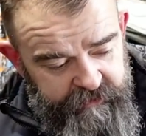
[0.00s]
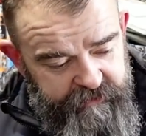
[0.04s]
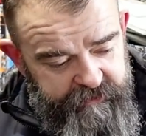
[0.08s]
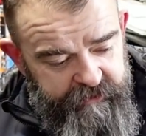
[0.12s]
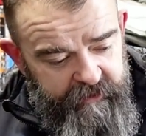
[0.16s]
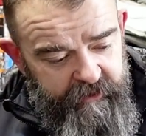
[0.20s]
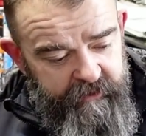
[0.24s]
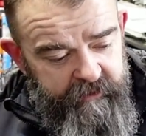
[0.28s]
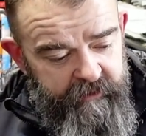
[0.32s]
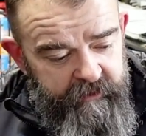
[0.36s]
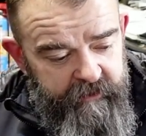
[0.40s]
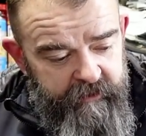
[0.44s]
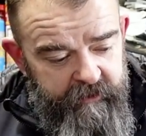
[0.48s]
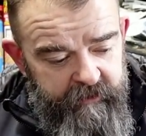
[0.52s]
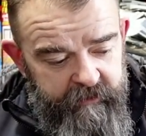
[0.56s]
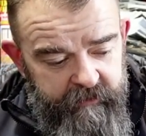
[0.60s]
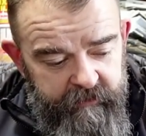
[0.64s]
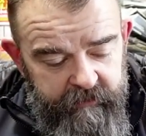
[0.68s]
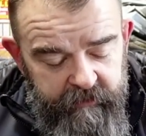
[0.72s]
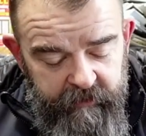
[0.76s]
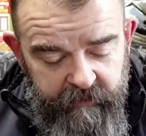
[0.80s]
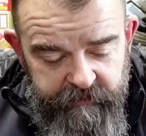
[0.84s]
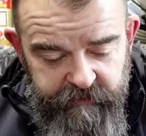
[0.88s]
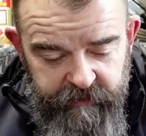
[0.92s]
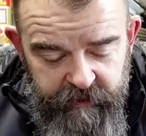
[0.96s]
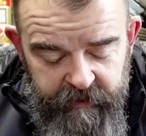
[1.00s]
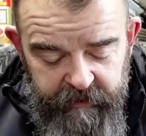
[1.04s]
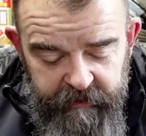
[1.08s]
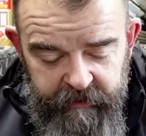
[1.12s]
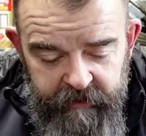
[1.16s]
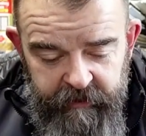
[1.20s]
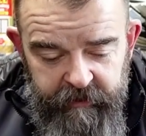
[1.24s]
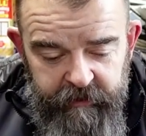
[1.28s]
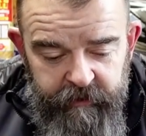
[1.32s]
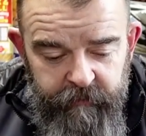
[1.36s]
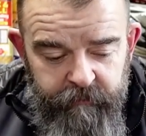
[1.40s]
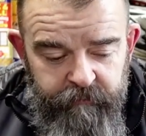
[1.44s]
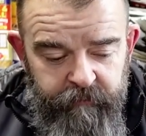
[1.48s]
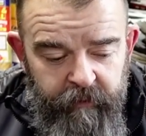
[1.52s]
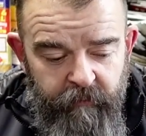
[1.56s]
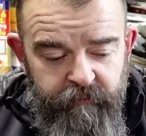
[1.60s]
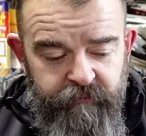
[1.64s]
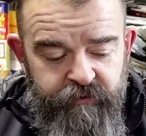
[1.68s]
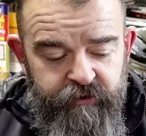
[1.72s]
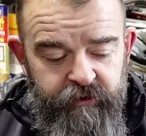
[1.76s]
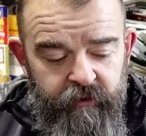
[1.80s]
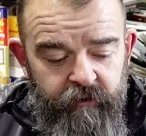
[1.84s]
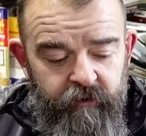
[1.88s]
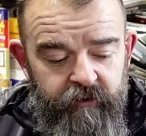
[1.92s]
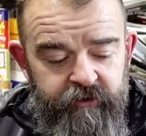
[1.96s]
see, as you can hear, the pump
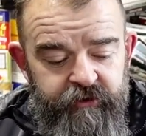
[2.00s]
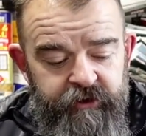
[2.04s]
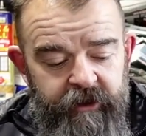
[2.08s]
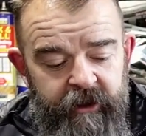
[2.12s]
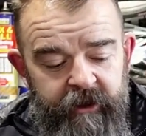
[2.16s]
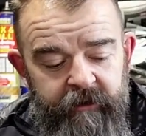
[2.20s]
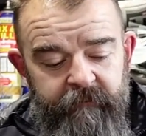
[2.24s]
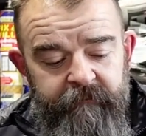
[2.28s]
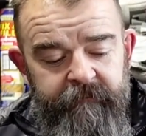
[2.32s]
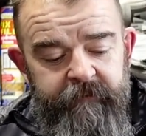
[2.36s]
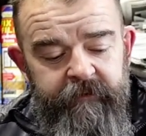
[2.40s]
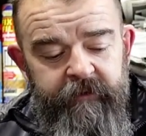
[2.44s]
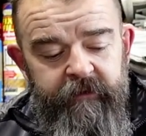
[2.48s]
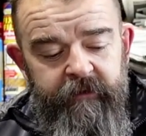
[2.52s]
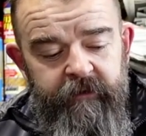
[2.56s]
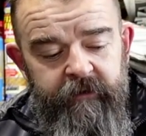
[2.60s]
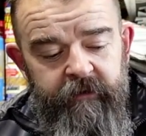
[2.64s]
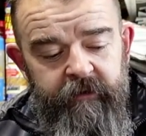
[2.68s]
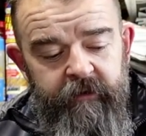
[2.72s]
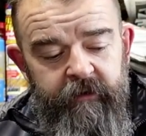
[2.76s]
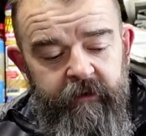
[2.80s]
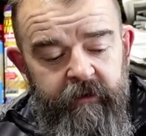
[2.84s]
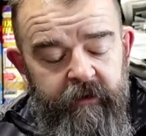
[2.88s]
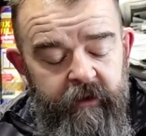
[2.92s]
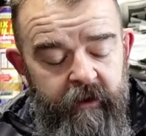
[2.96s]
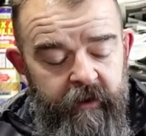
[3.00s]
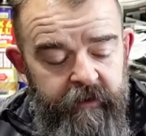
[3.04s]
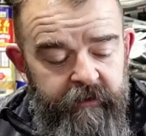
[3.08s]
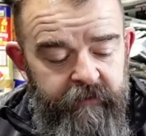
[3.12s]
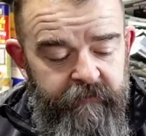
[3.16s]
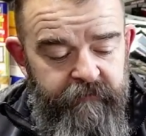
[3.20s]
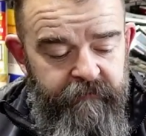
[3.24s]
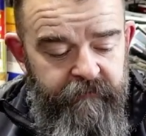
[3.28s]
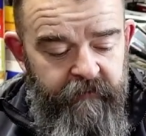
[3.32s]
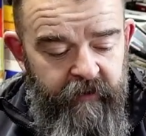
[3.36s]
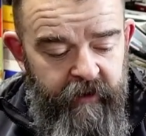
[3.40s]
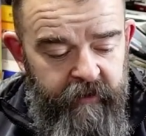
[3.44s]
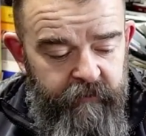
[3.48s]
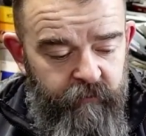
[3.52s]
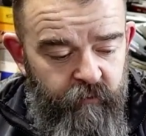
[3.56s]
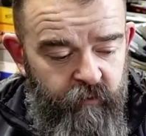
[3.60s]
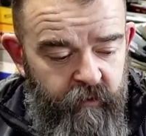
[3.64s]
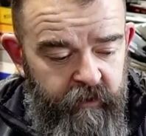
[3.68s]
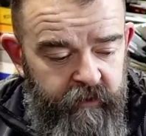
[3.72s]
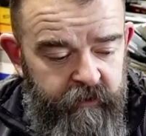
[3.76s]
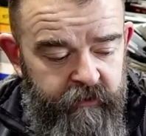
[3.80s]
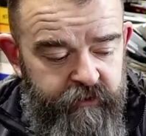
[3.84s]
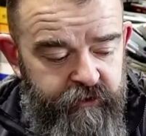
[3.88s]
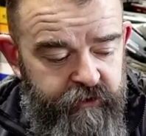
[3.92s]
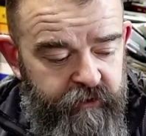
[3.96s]
slows down, and the fan
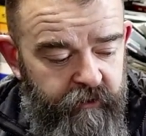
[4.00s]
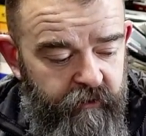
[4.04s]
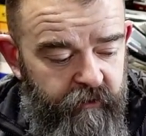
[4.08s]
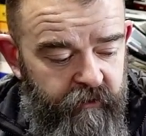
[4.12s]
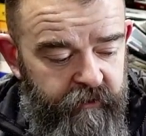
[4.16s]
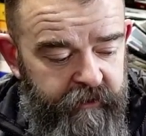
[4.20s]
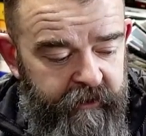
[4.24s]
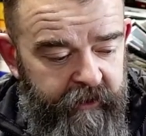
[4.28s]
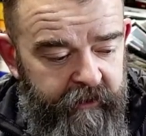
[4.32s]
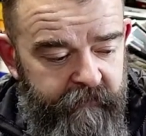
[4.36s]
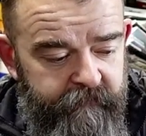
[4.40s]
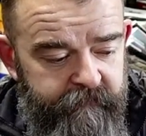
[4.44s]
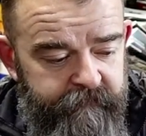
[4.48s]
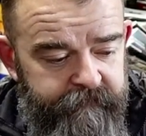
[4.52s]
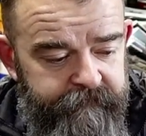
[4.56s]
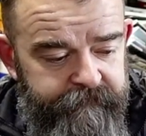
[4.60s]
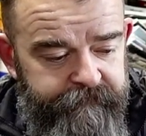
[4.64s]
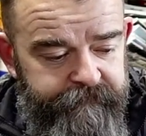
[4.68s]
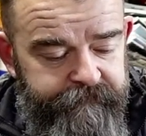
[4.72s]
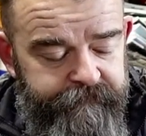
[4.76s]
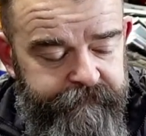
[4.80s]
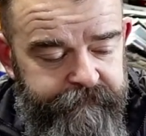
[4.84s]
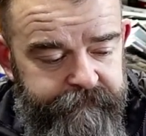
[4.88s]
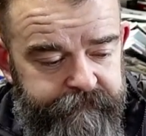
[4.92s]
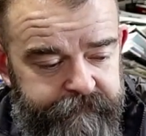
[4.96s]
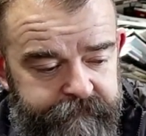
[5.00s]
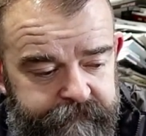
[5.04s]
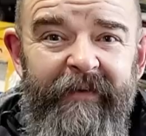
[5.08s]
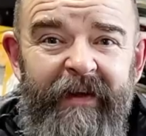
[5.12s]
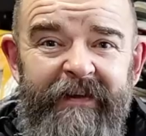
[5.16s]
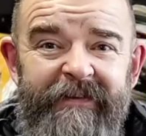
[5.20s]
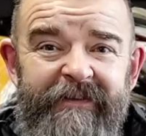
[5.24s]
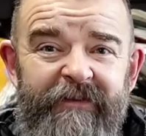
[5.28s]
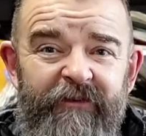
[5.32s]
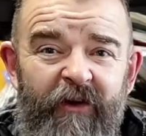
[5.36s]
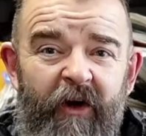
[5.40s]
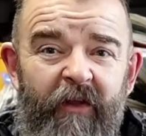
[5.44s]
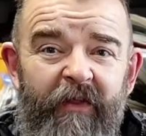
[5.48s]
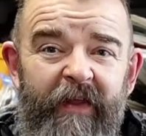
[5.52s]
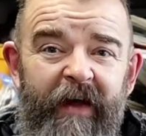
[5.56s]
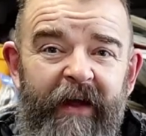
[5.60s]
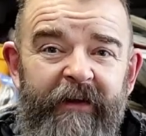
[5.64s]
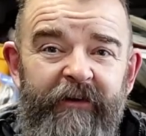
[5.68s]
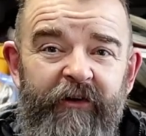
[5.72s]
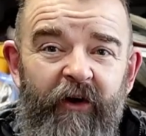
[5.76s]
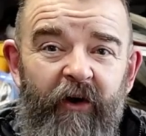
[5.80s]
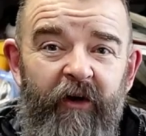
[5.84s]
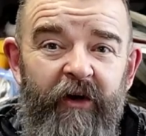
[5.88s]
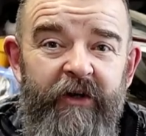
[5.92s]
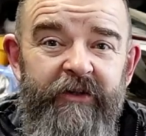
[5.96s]
will slow down. It's not that
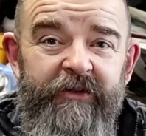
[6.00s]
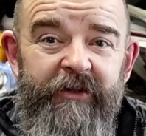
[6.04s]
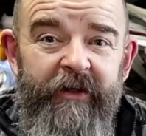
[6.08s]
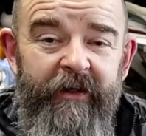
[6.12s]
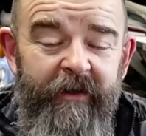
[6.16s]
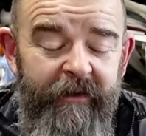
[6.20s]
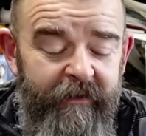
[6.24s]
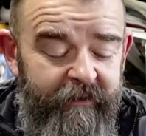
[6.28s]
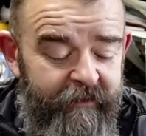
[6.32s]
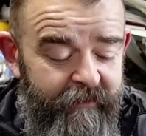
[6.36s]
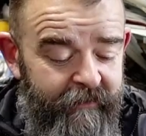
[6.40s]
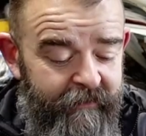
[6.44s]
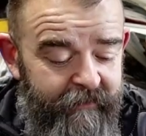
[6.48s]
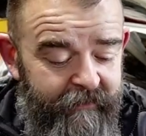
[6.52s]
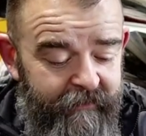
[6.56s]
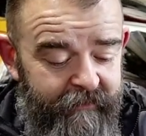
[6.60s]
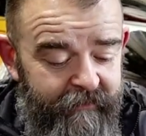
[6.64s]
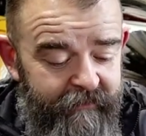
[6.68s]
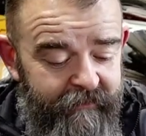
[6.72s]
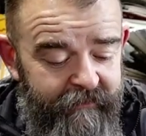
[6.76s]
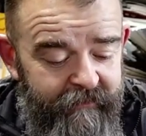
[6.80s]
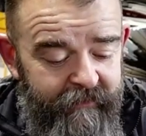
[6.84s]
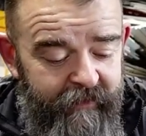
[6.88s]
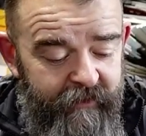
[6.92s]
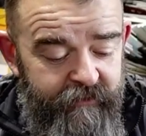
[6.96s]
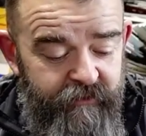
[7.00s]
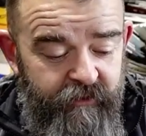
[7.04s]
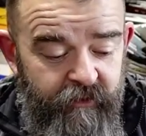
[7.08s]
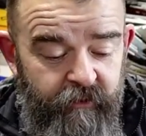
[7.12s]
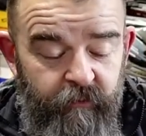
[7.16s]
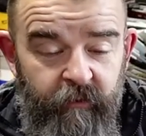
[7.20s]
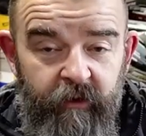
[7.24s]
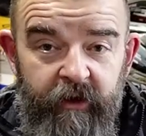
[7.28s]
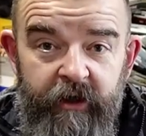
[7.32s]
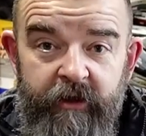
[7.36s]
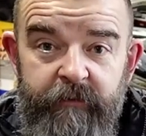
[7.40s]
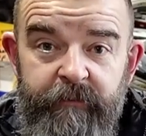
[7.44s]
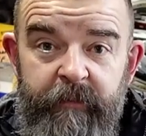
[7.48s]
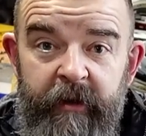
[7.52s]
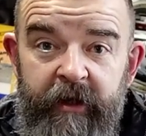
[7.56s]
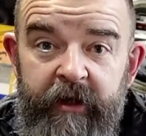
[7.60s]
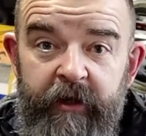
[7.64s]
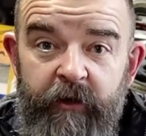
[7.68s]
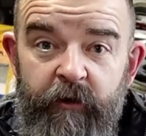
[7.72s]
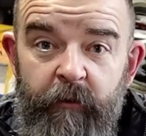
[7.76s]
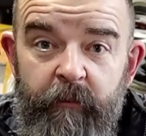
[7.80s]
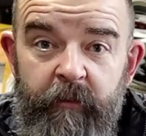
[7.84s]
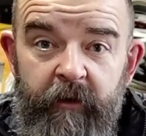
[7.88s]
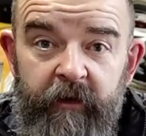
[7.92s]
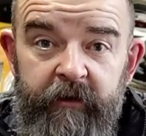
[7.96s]
noisy. I don't know what it's
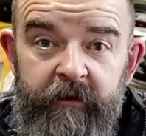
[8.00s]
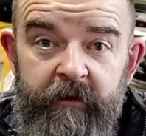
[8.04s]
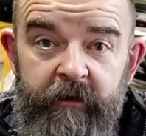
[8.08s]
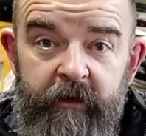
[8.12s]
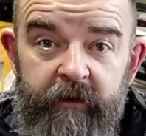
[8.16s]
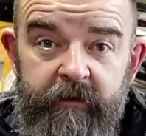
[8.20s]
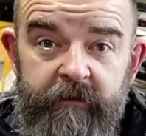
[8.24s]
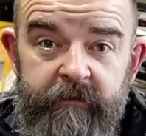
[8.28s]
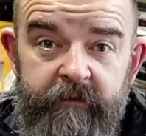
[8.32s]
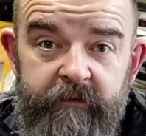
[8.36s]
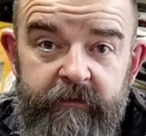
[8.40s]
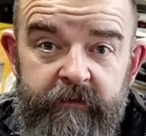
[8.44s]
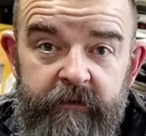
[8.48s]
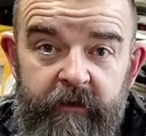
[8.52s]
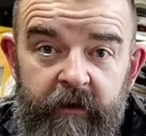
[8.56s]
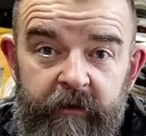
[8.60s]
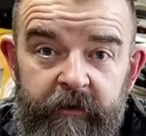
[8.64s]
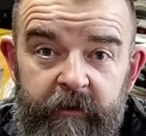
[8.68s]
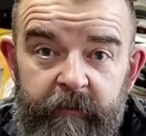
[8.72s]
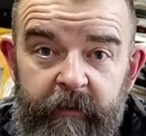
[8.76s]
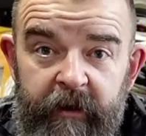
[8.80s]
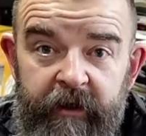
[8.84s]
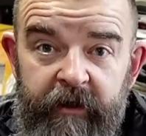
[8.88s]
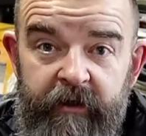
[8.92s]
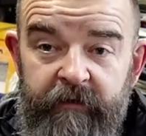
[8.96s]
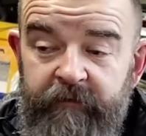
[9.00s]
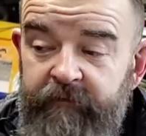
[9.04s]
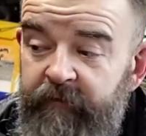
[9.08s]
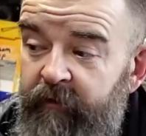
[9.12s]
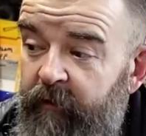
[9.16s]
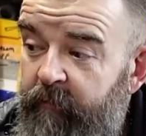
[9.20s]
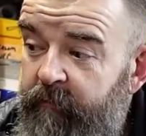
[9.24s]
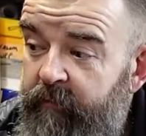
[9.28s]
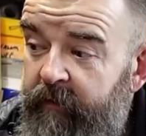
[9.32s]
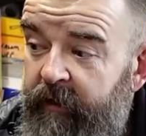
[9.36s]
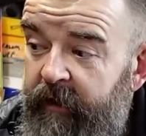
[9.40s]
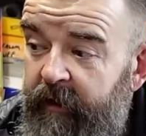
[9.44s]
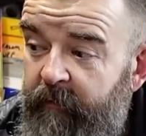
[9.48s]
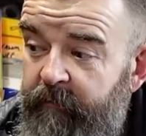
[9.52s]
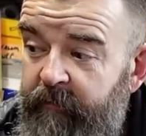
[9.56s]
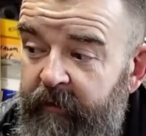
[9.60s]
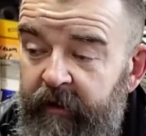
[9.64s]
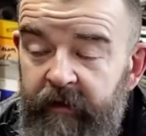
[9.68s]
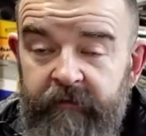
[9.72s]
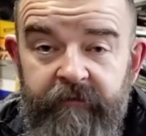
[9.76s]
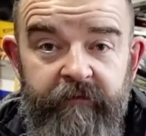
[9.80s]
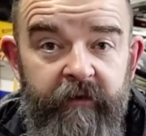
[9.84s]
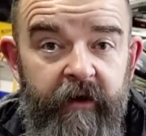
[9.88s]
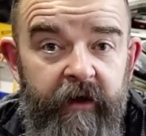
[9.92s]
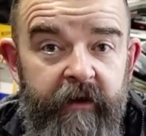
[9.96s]
picking up on the microphone, but I'll
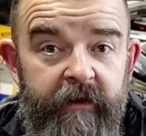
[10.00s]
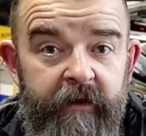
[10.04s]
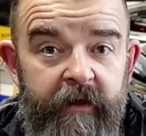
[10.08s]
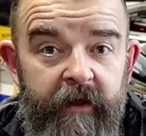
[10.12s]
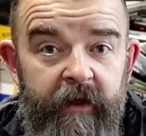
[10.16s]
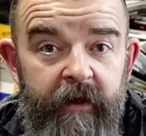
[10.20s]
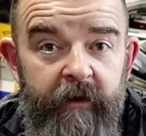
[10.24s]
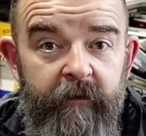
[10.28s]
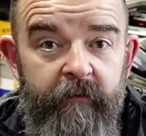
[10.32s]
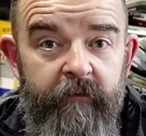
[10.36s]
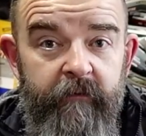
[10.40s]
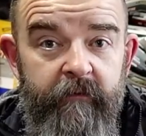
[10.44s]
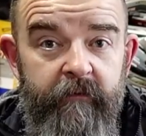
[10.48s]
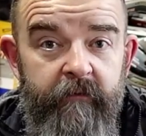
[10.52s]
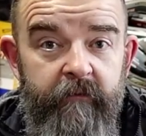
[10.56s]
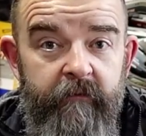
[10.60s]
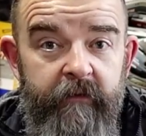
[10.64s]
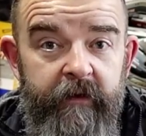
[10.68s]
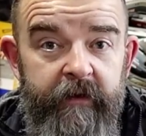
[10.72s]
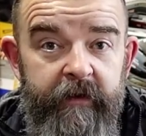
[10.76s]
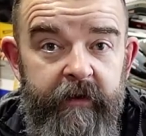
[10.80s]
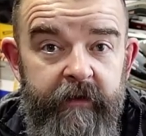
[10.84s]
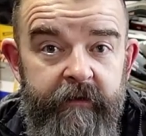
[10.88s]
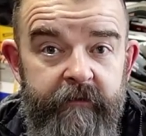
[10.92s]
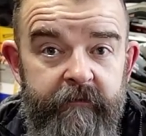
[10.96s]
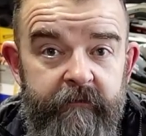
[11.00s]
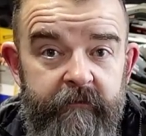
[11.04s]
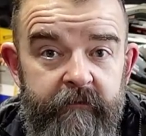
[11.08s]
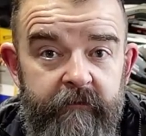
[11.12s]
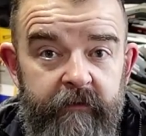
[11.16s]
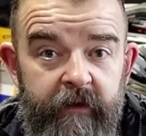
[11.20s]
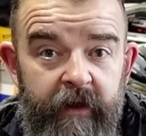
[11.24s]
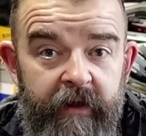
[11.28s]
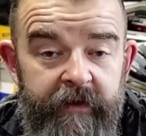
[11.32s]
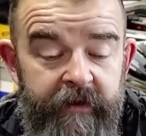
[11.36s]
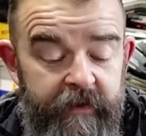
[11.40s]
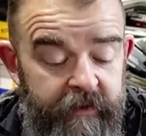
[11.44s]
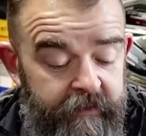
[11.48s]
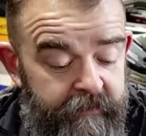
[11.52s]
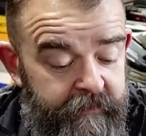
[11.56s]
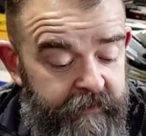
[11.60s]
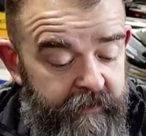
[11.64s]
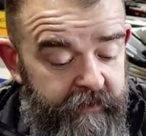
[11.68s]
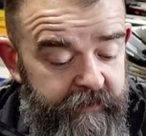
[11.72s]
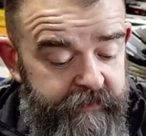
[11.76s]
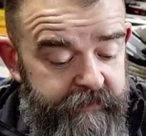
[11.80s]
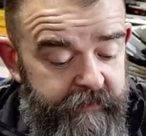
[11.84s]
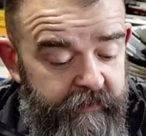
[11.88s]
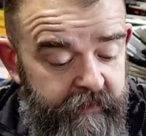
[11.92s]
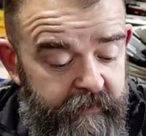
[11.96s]
better find that out when I edit
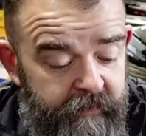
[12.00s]
this.